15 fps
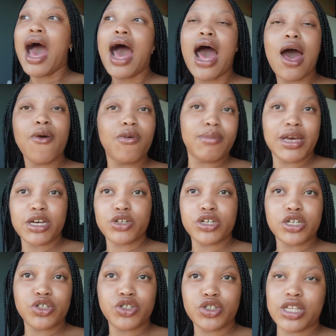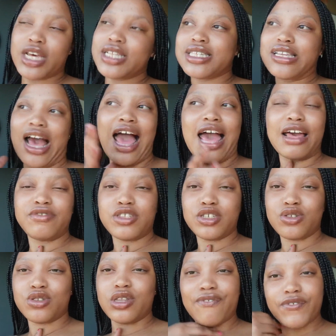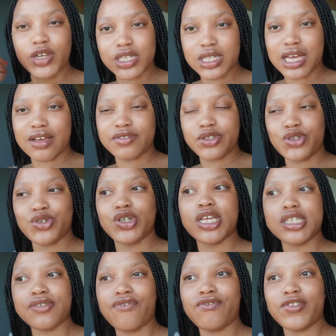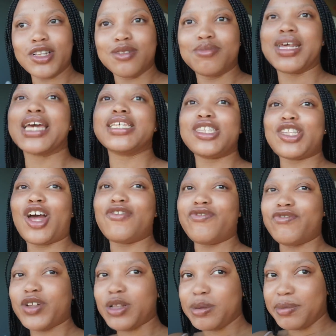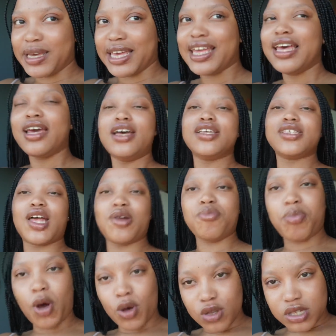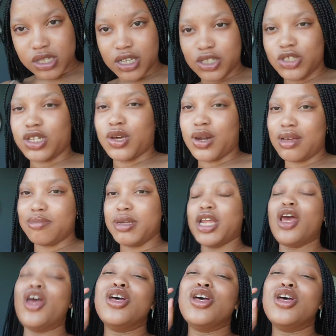How am I gonna do that? The first thing I have to do is film, like start filming, start posting. Do you get what I mean?